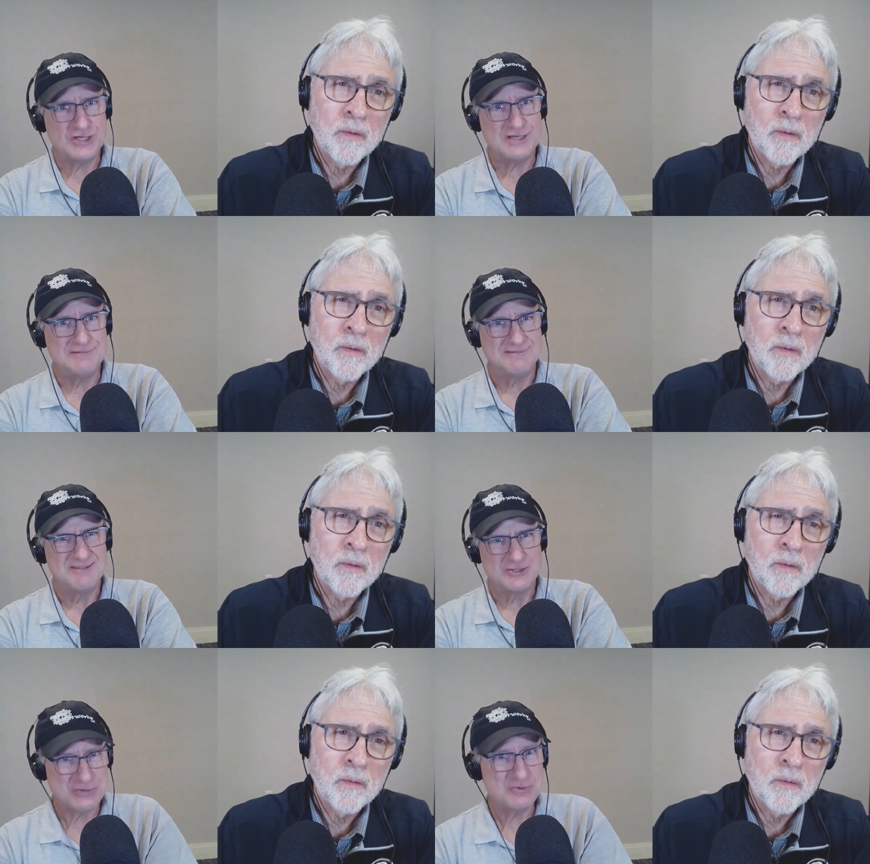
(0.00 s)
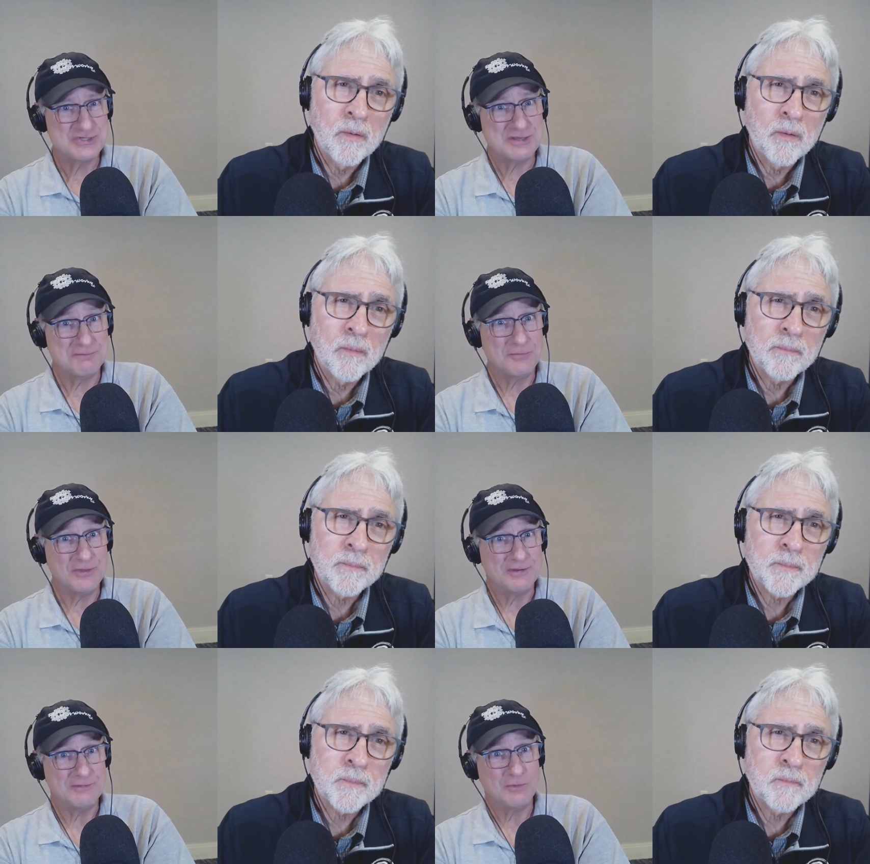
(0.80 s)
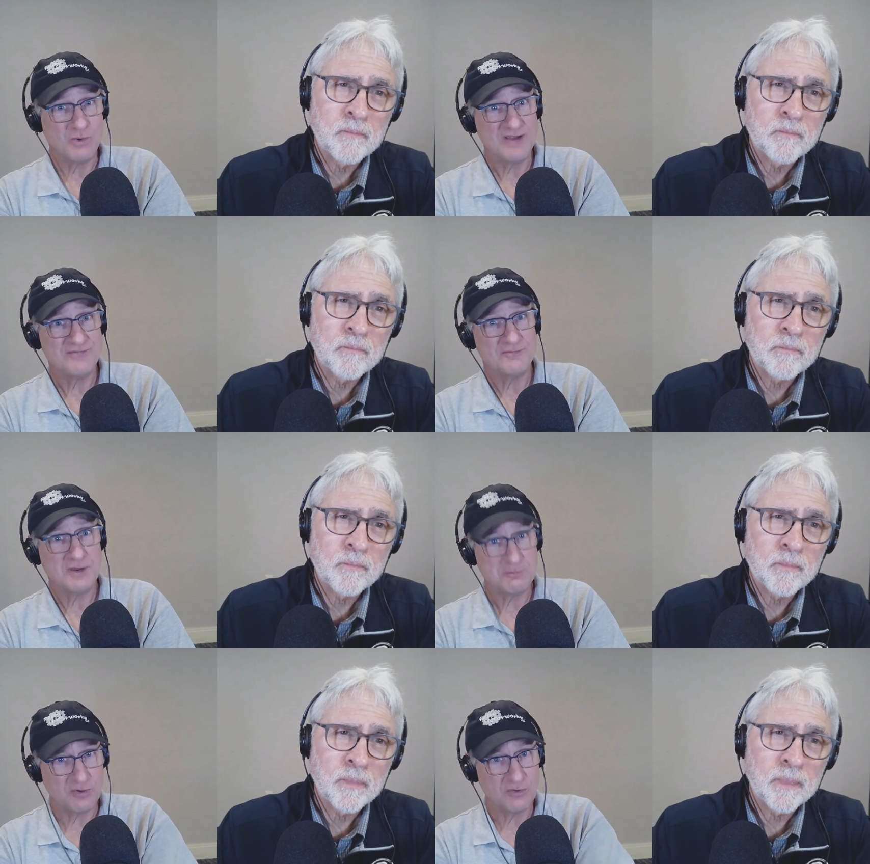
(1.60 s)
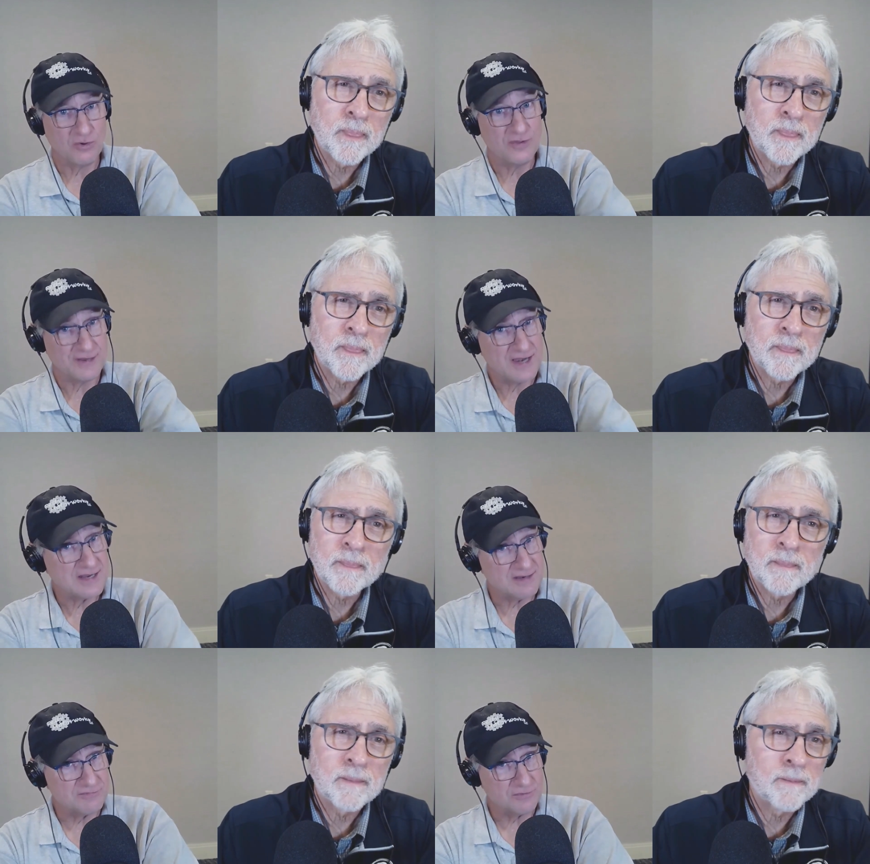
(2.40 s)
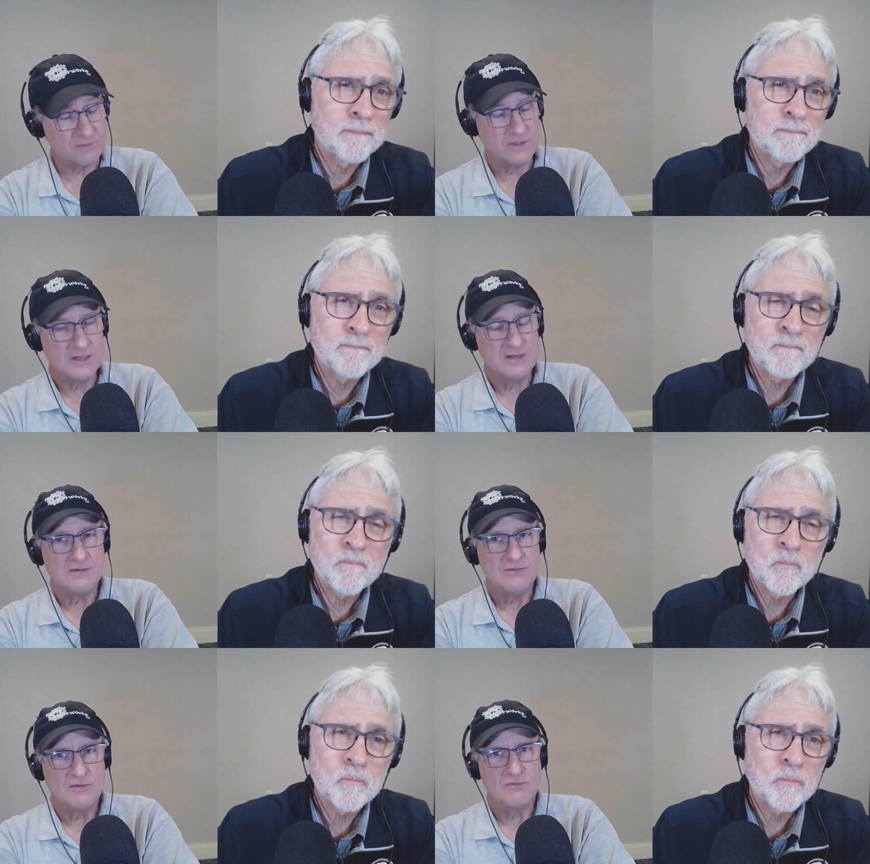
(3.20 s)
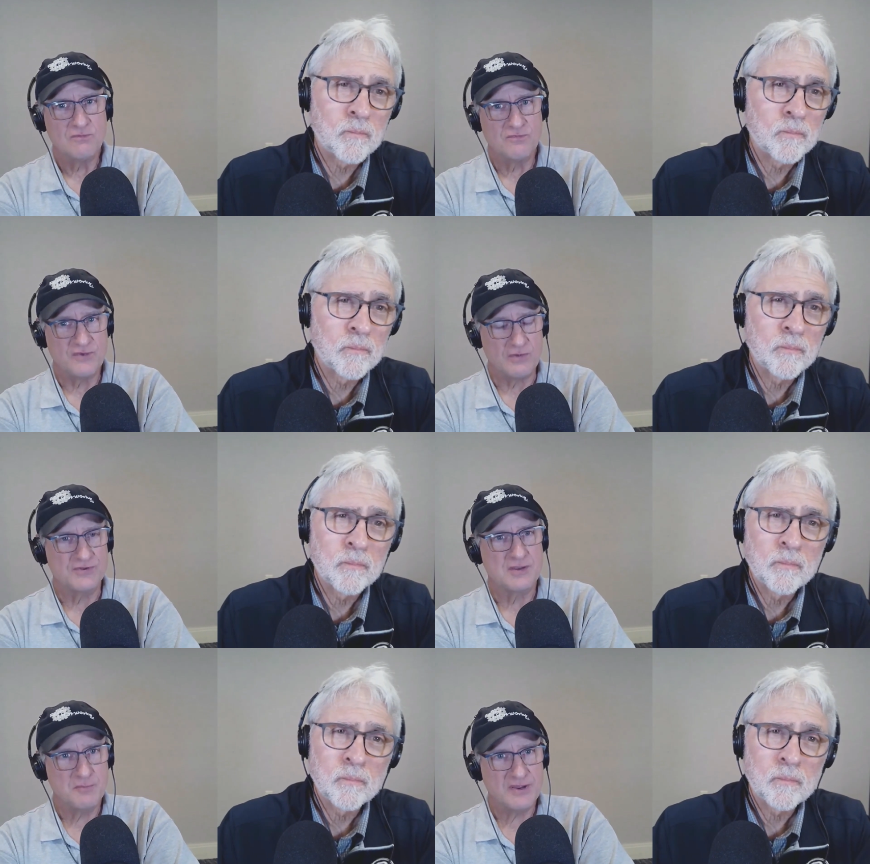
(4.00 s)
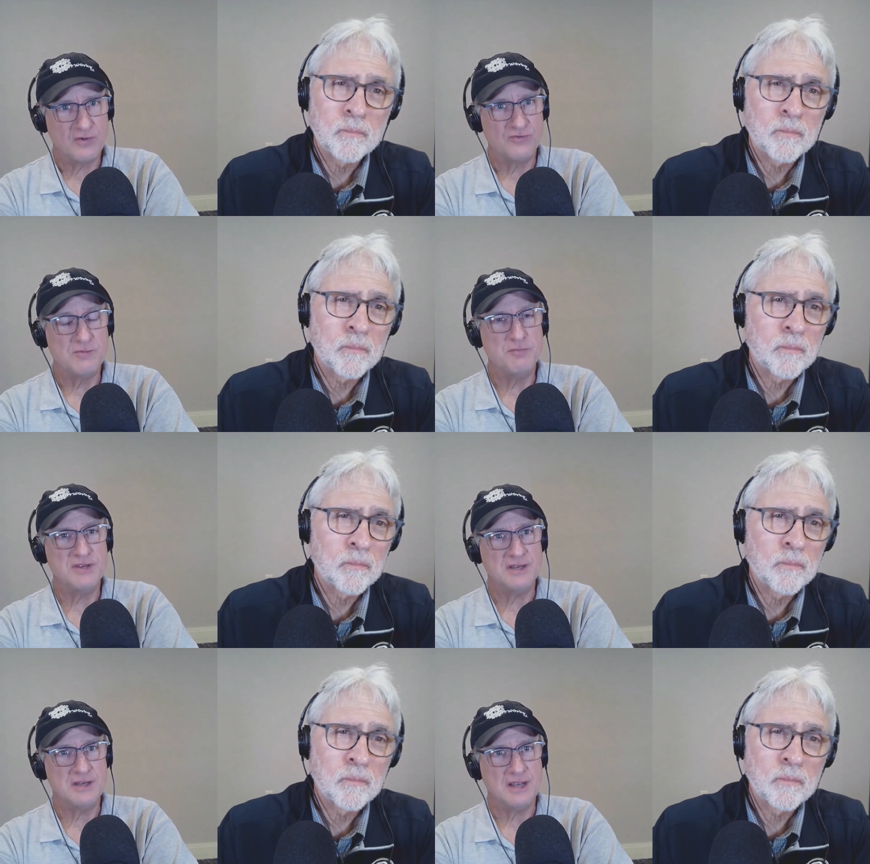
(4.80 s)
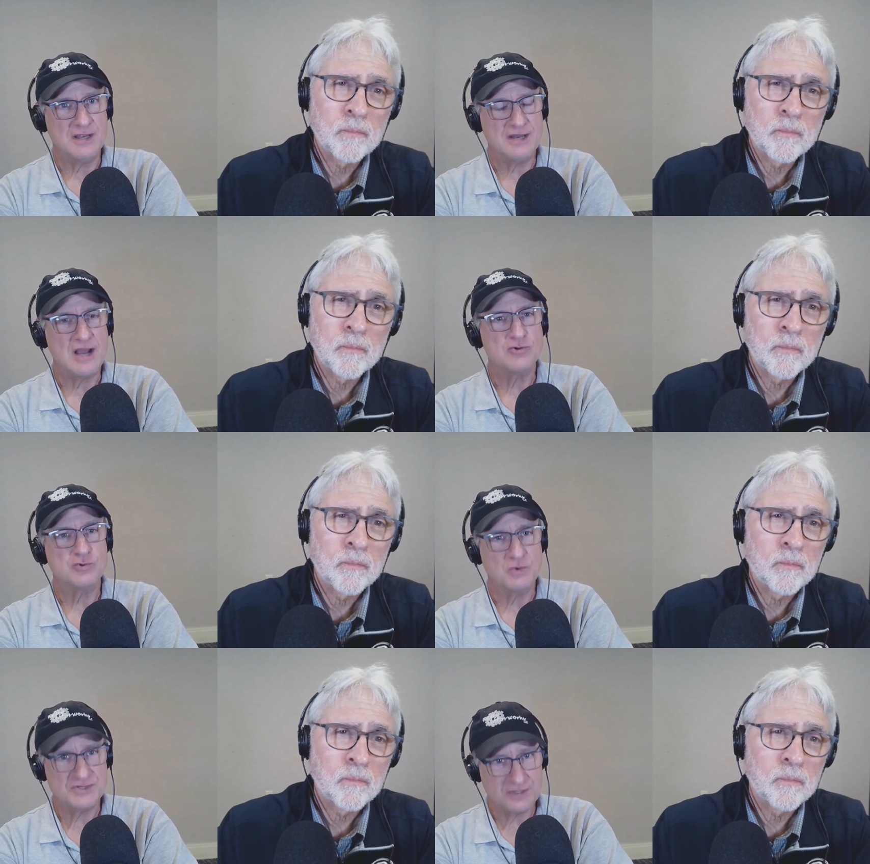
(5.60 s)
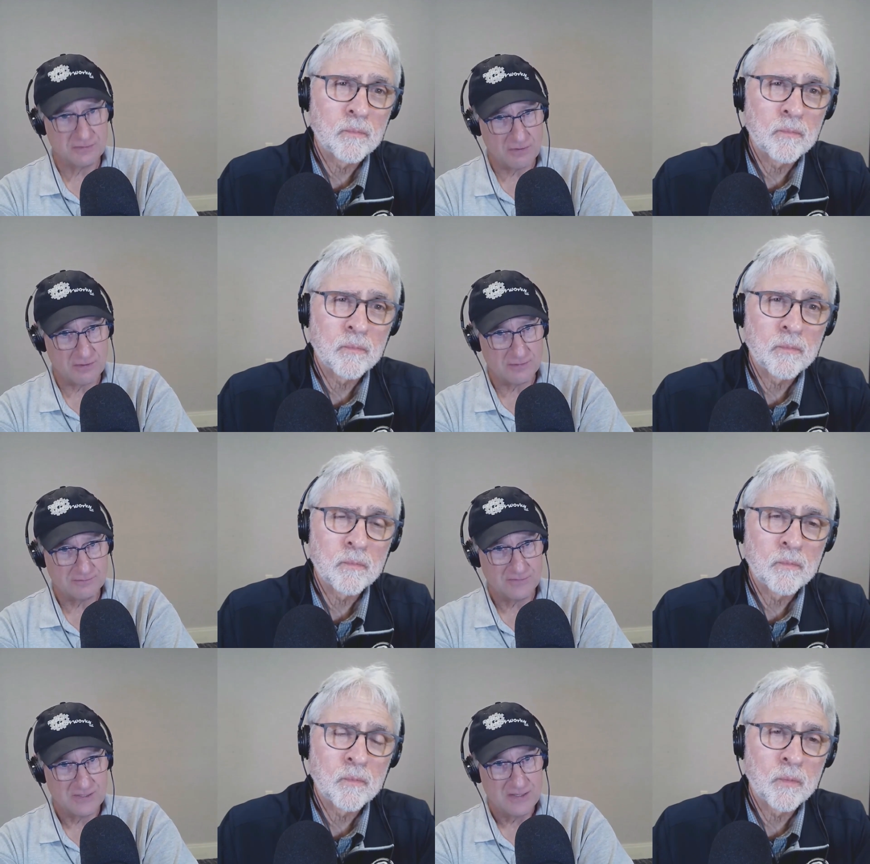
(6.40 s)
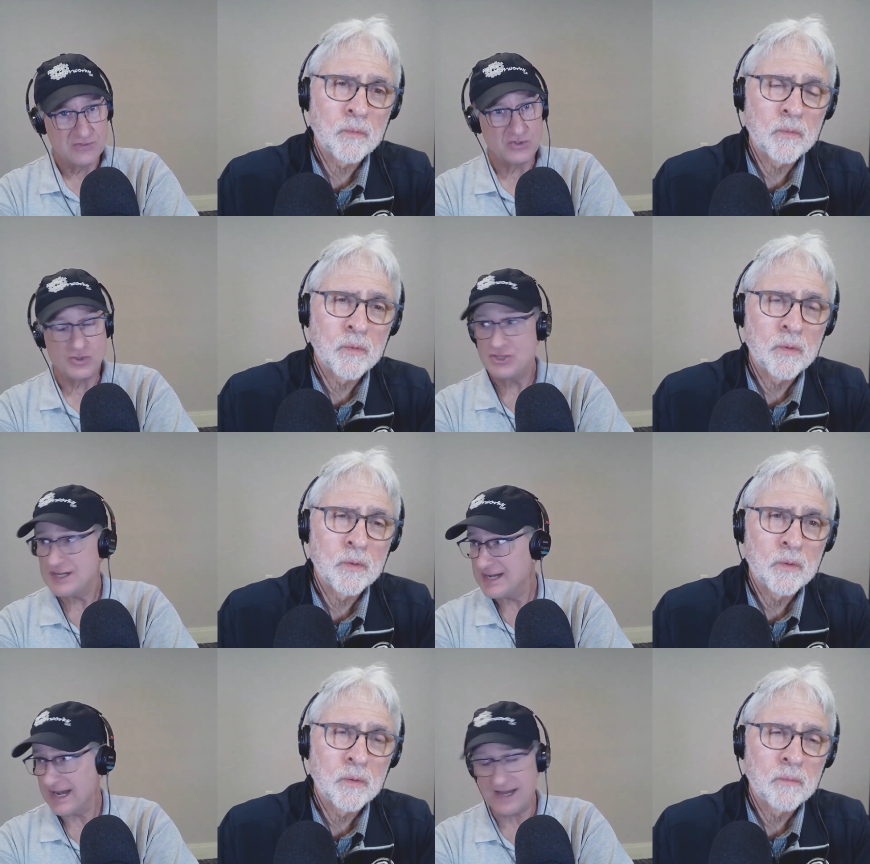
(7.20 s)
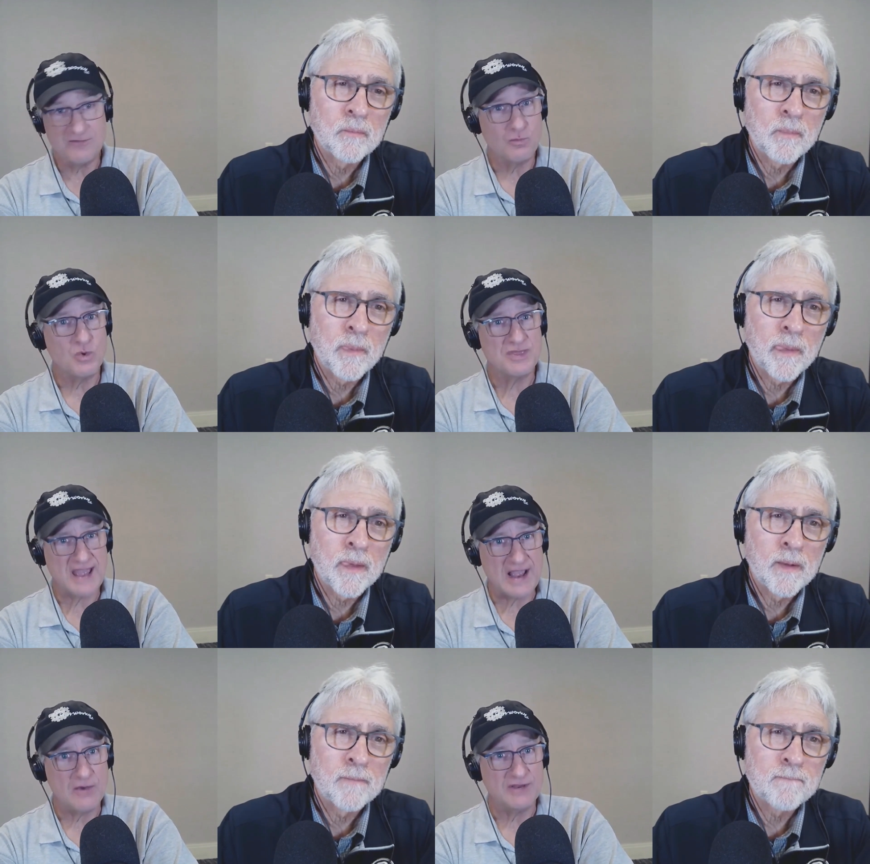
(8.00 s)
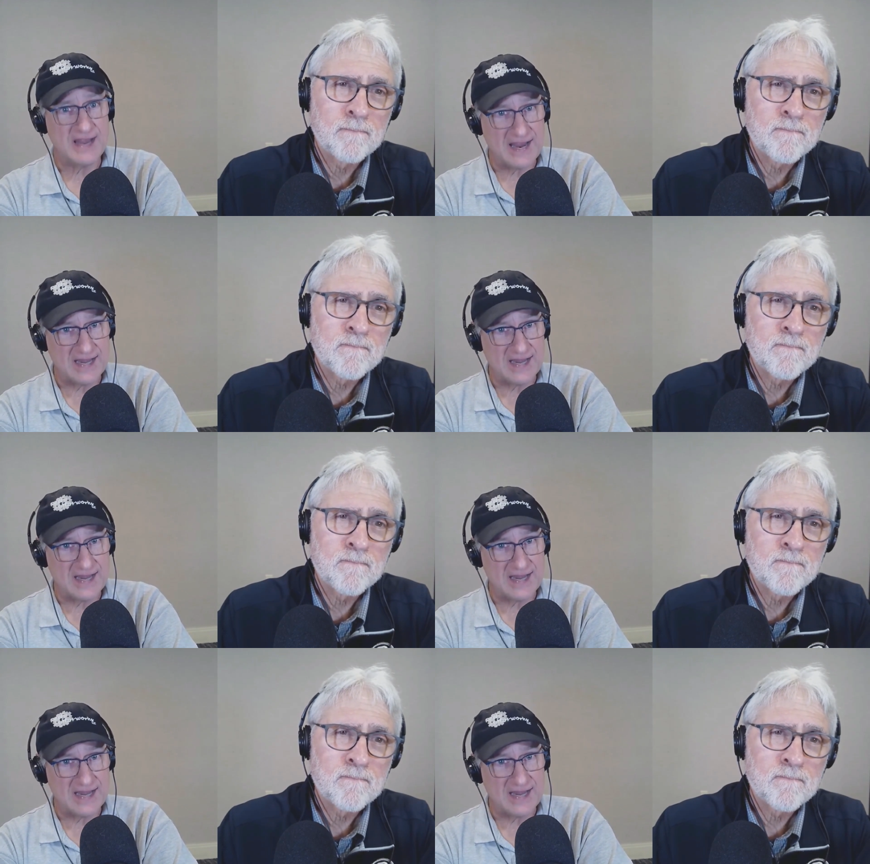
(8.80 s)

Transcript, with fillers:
Speaker 1: she she was the, the, the wife of my brother-in-law that I gave to, felt compelled to be an altruistic donor. So she gave without